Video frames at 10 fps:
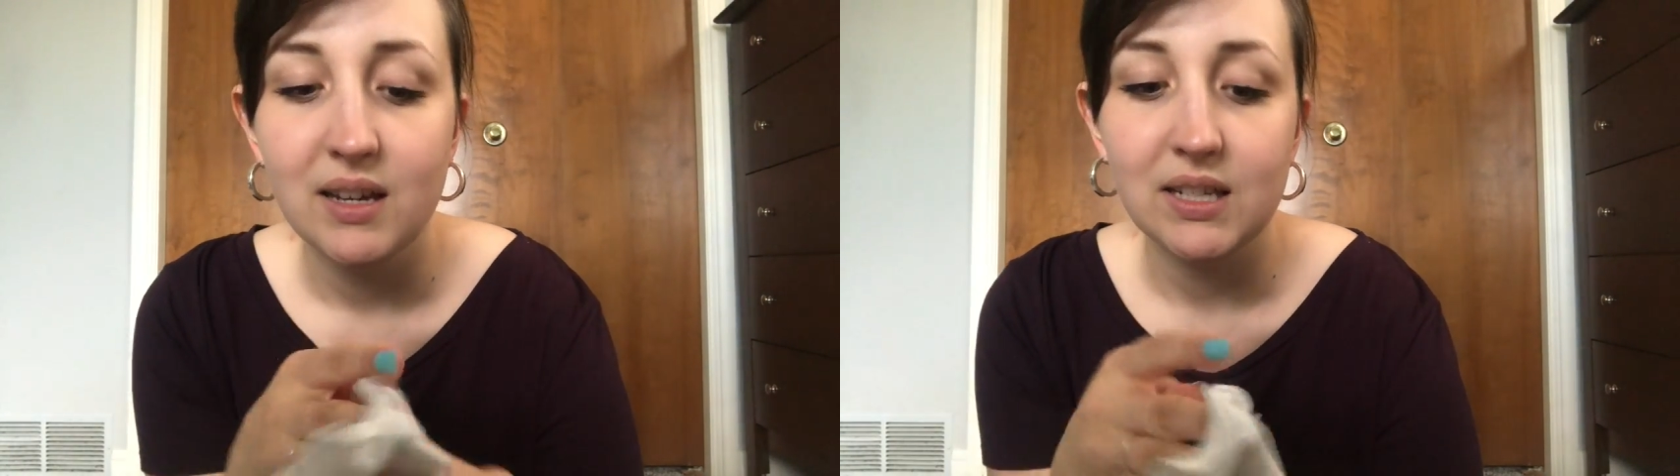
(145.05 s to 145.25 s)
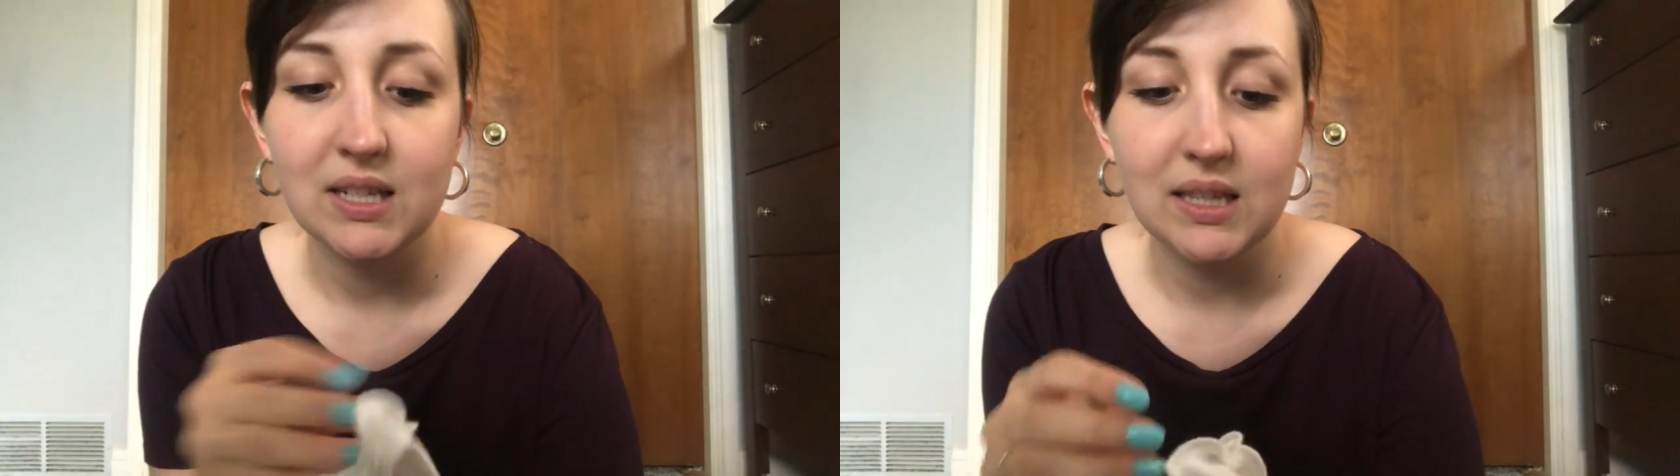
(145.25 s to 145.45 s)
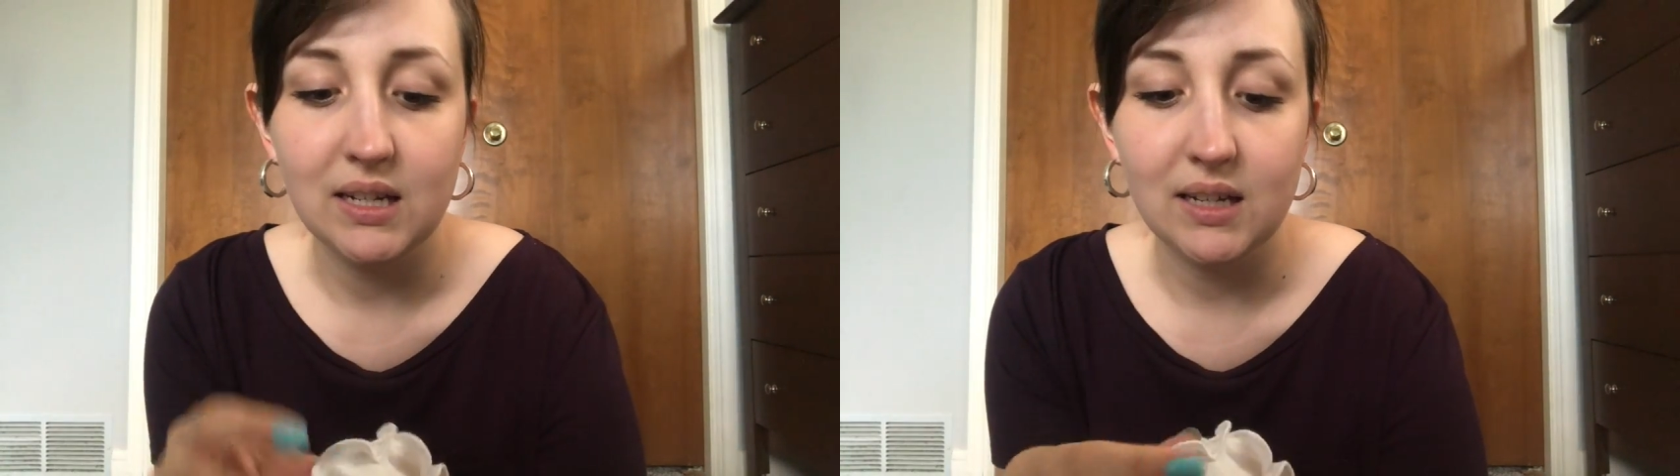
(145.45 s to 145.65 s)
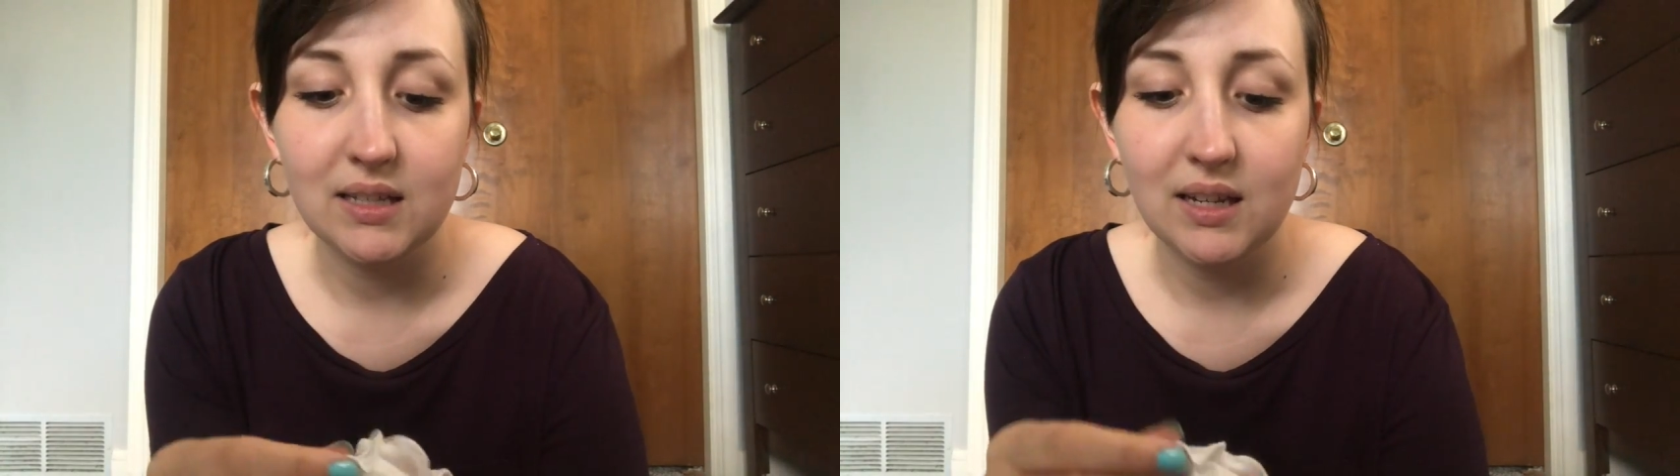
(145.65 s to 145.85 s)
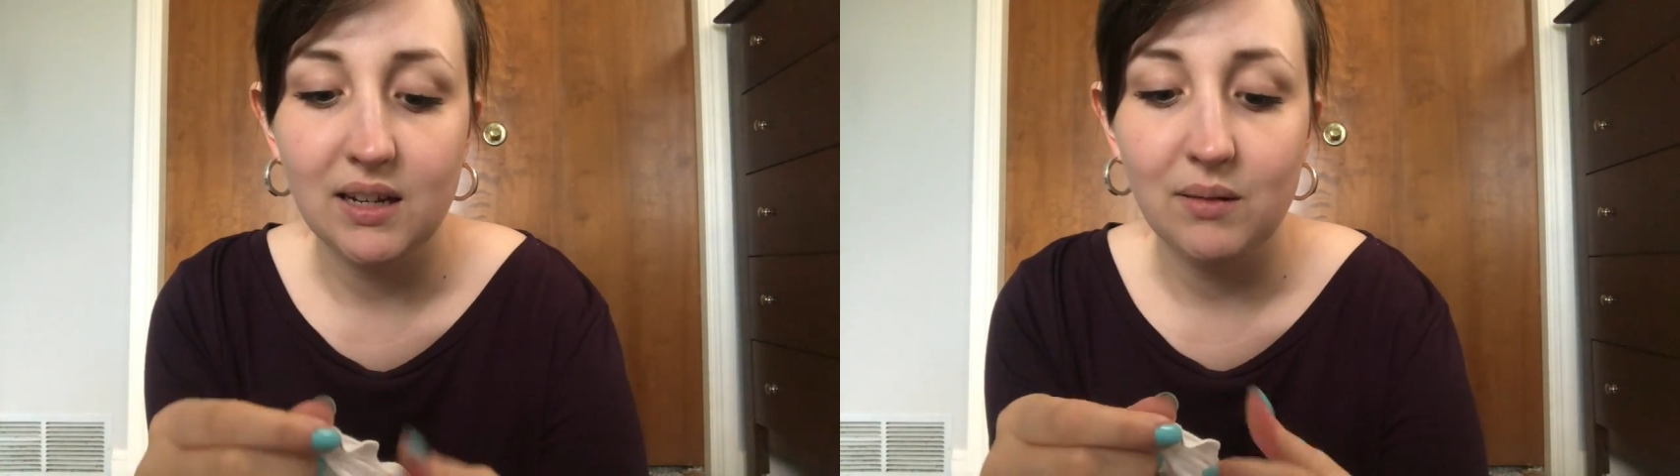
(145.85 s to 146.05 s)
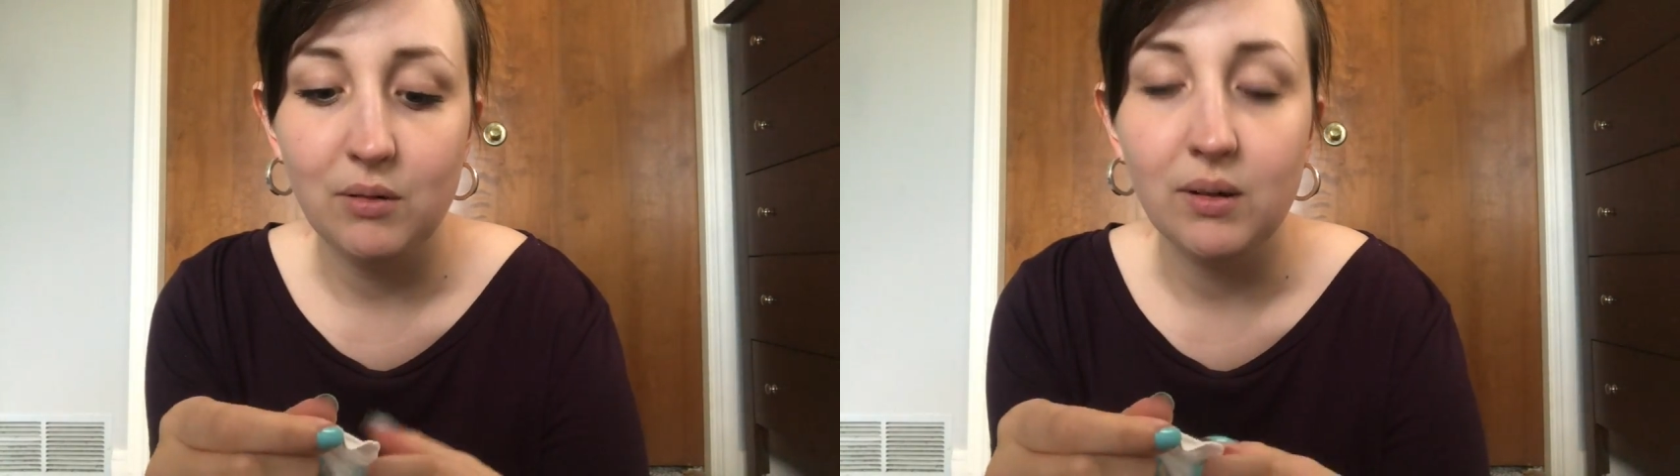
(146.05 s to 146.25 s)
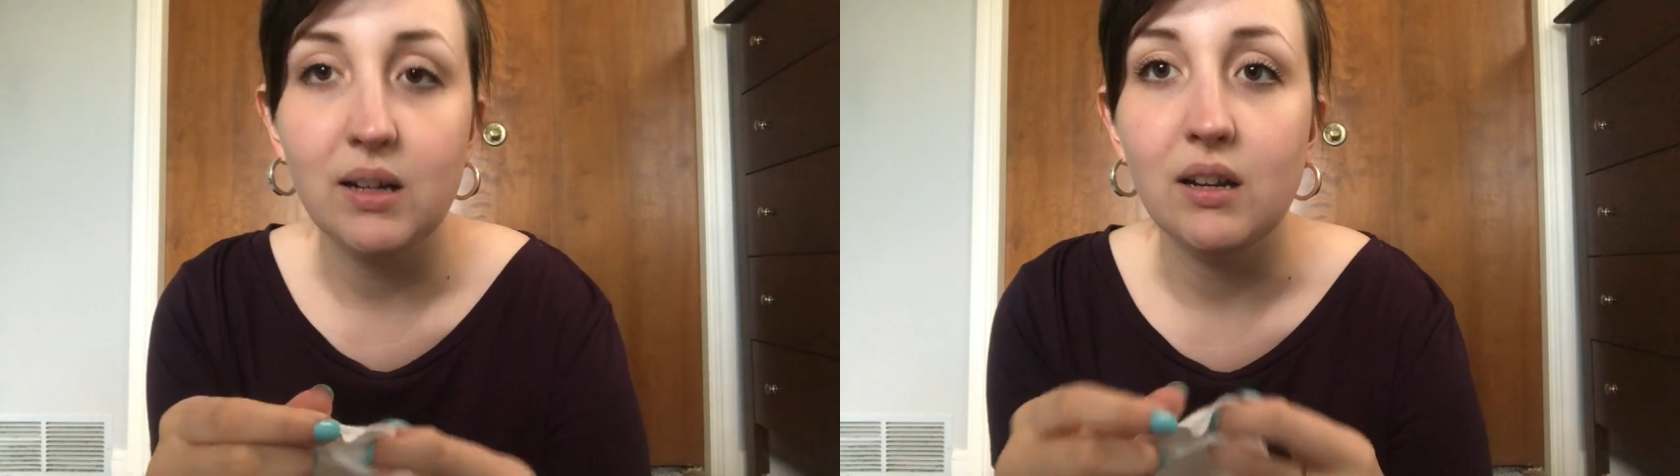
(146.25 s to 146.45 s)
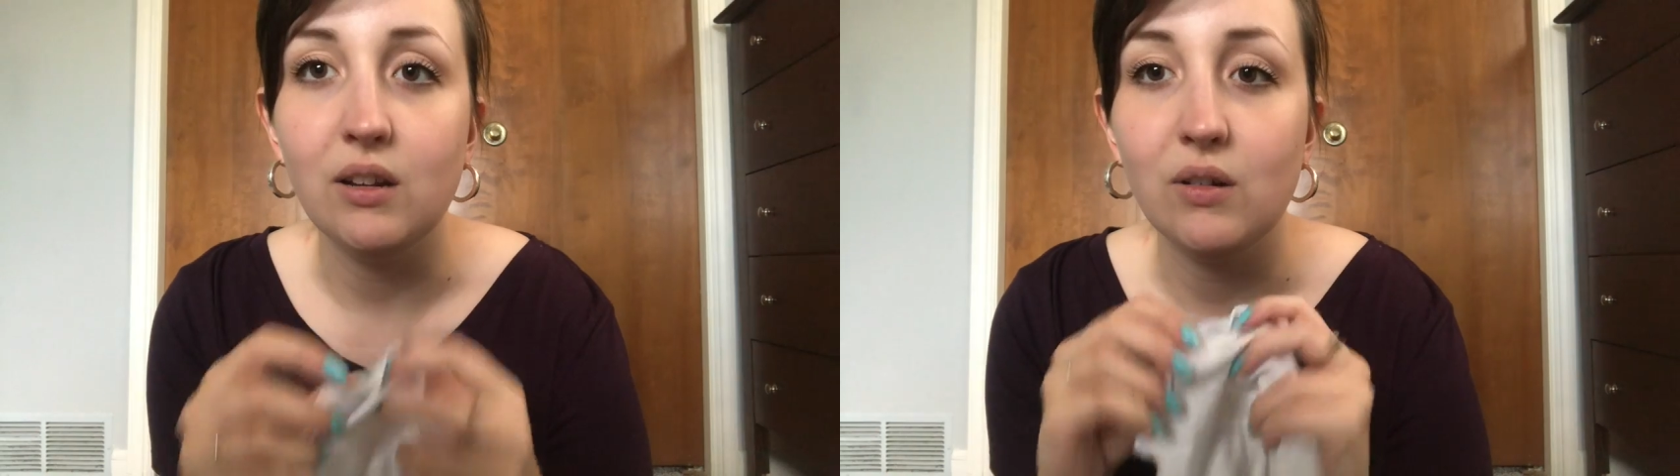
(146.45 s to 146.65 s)
So the next thing I'm going
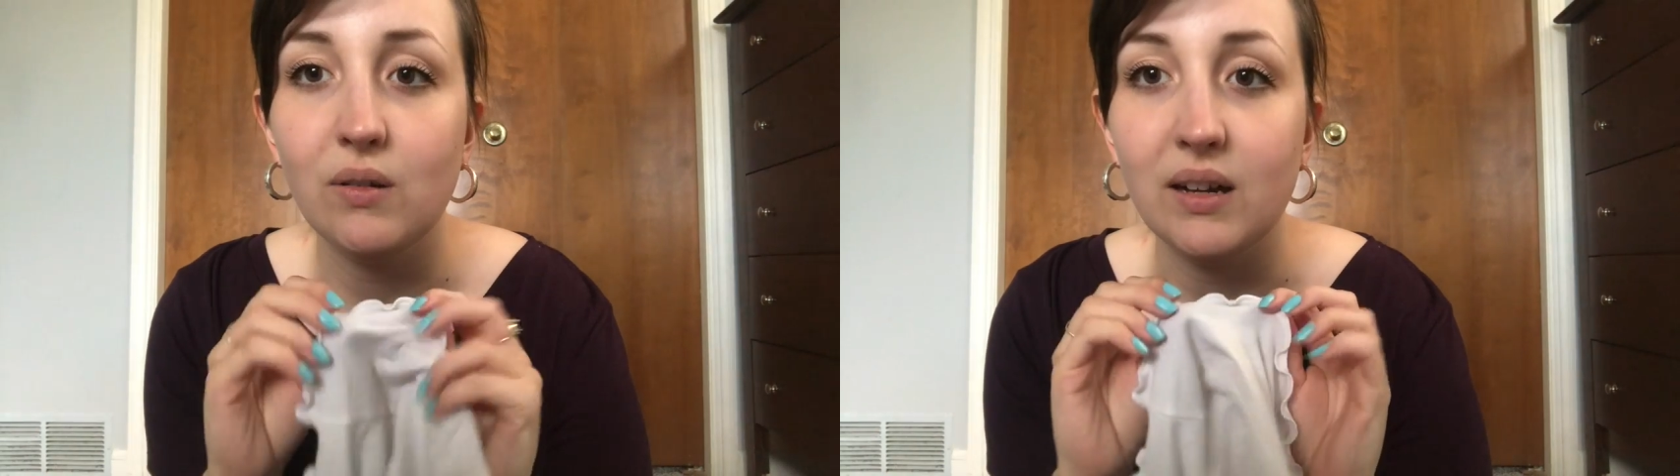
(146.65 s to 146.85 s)
to do